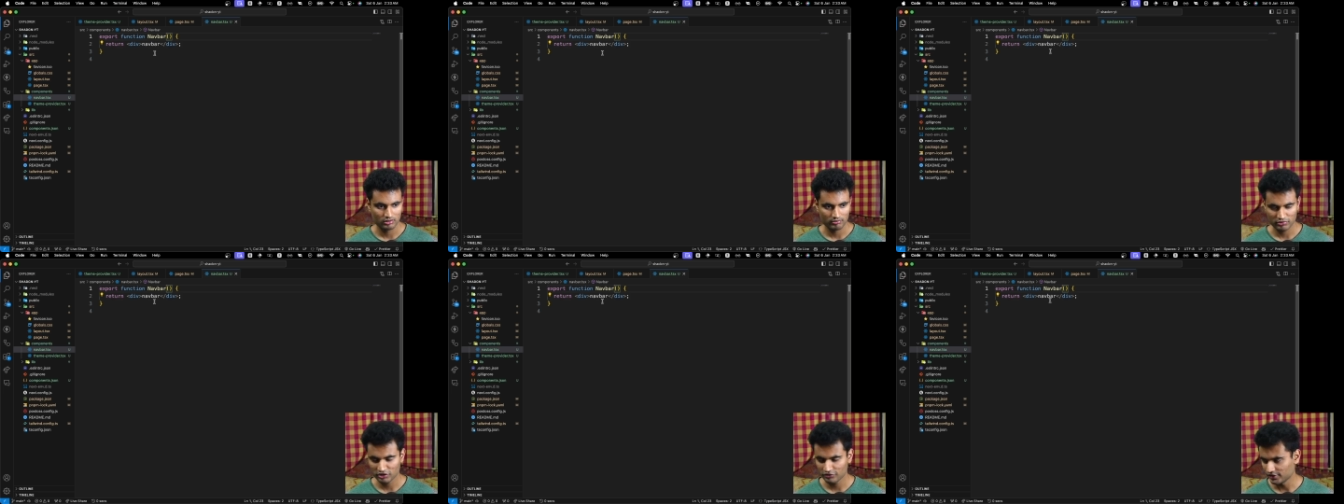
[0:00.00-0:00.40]

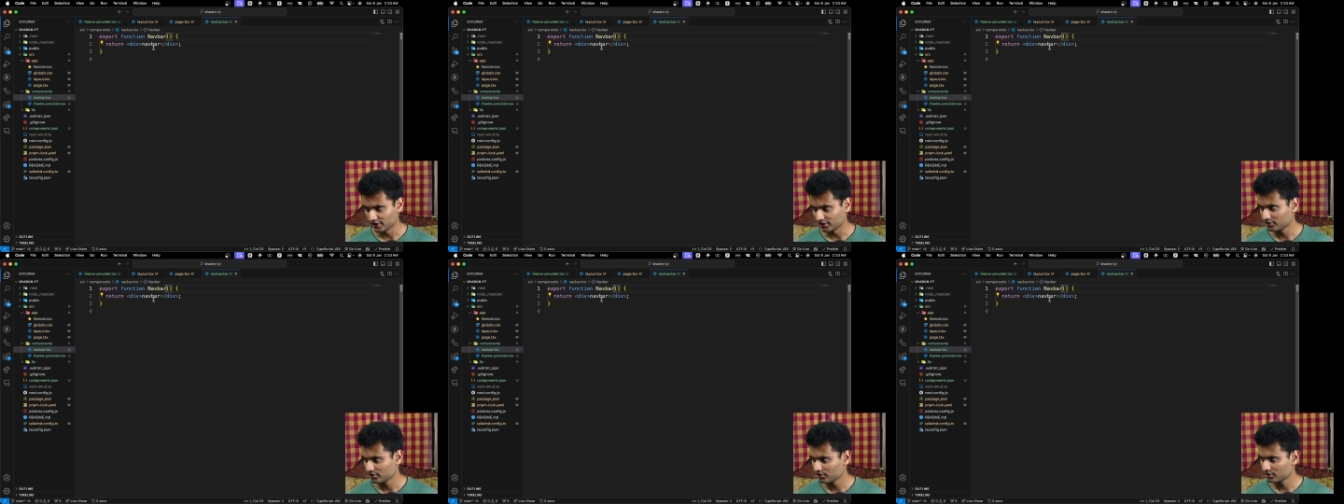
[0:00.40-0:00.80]

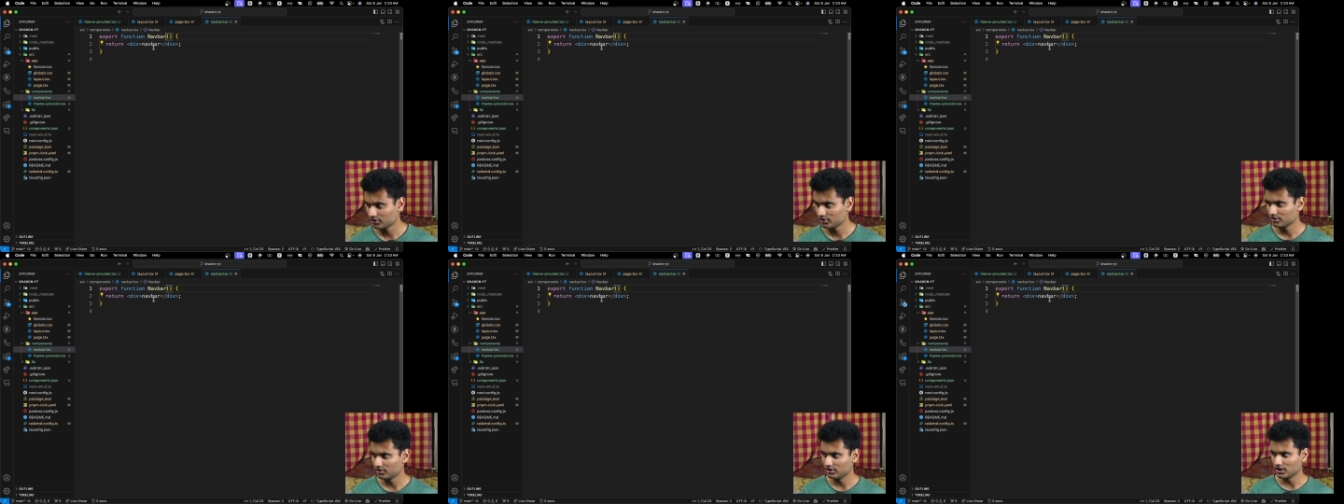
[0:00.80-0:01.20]
Perfect.
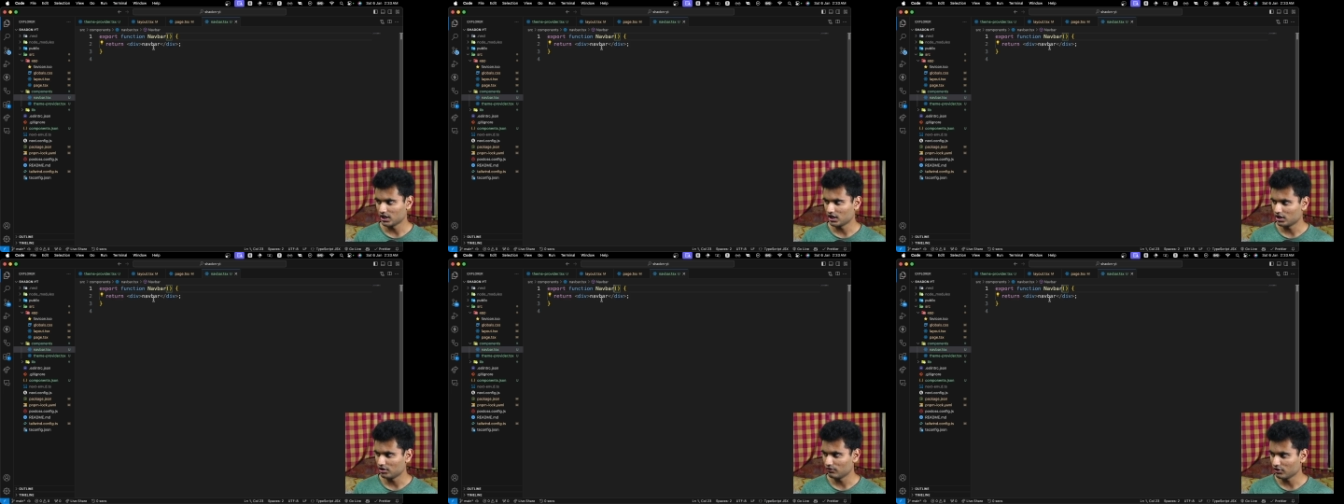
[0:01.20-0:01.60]

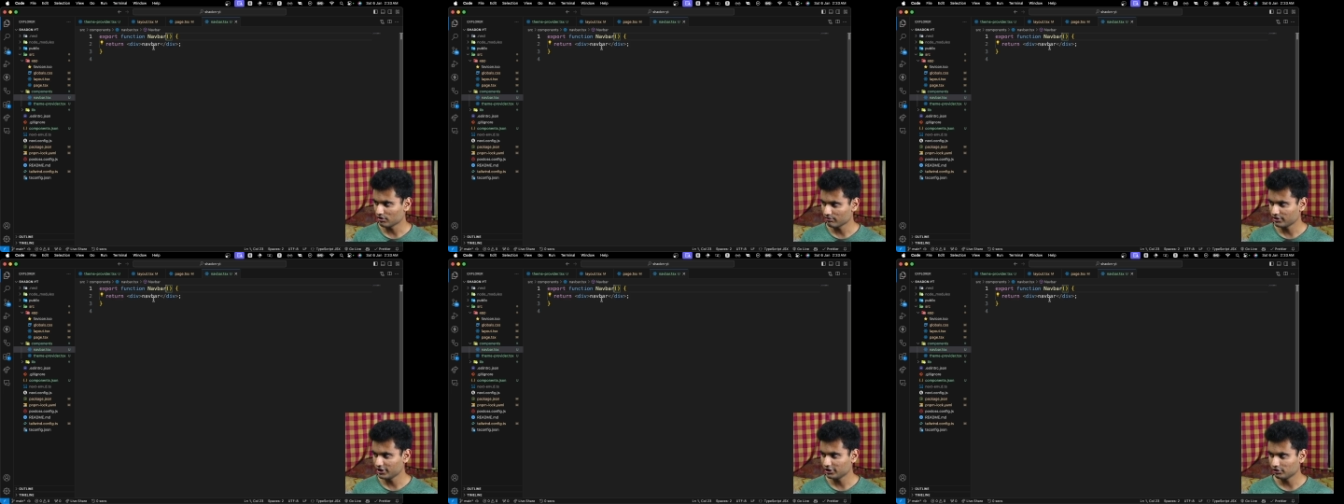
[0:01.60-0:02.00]
Now what
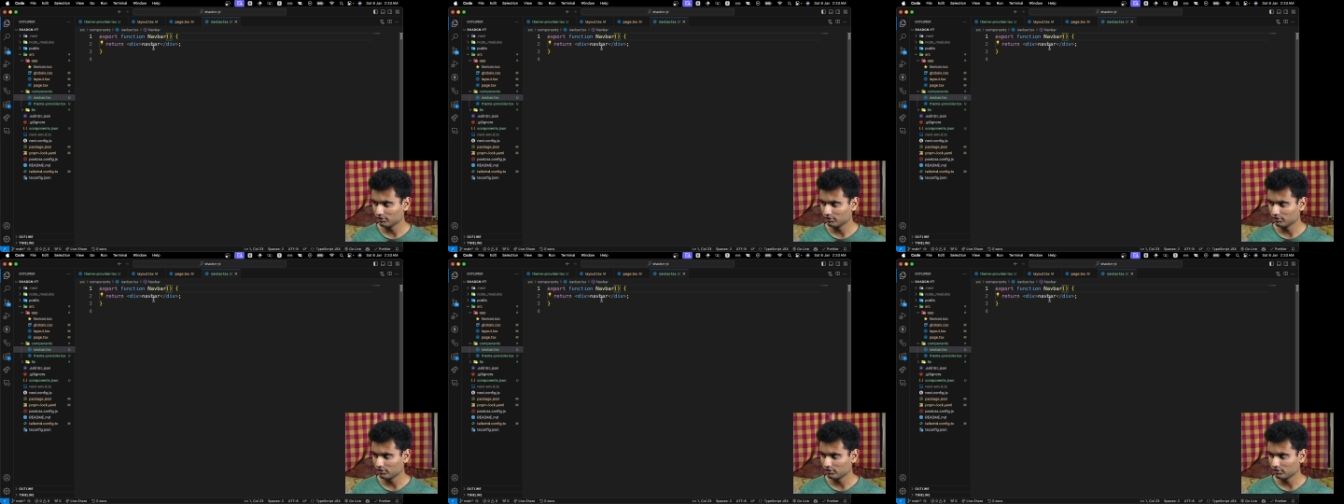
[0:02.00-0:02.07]
we need